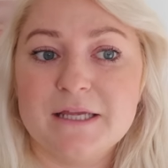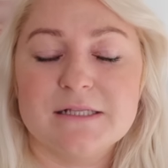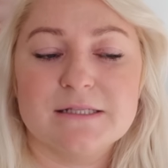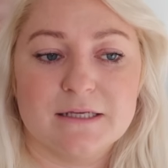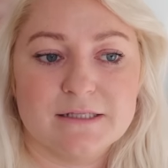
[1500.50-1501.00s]
in
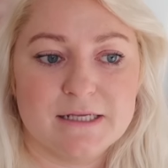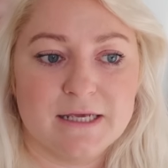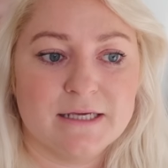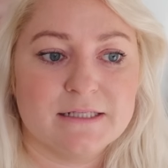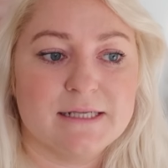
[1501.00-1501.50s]

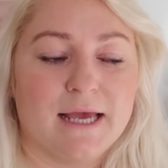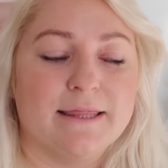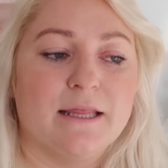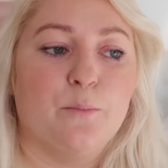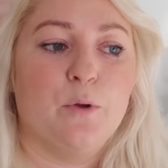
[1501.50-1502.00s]
Sussex,
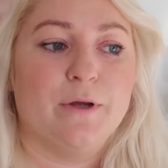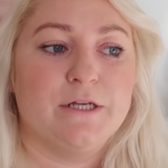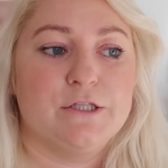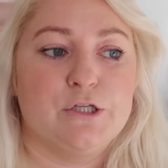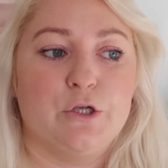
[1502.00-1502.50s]
and then we
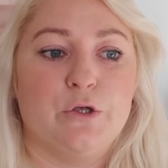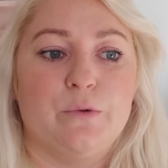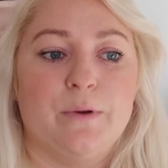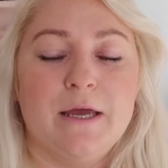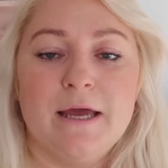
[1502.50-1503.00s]
went
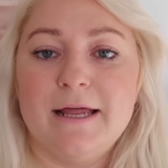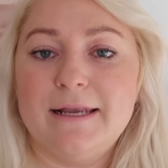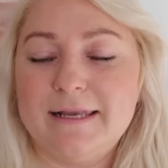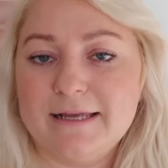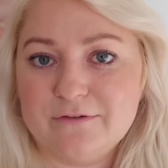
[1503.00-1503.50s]
to
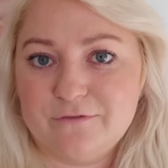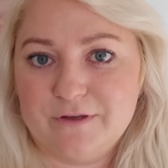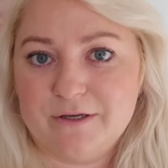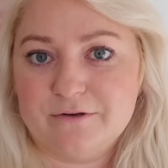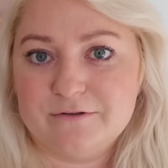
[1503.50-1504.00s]

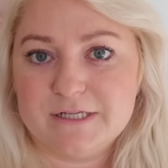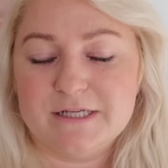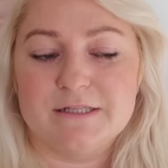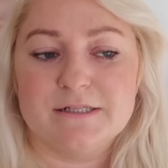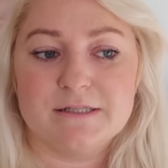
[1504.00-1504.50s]
Lingfield
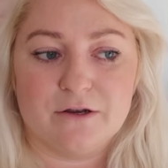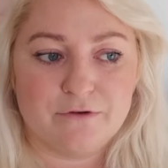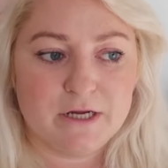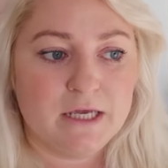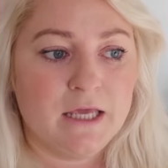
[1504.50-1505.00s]
in
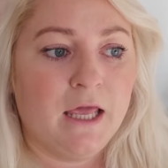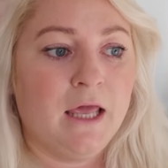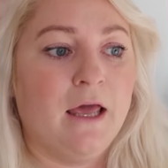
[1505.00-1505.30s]
Surrey.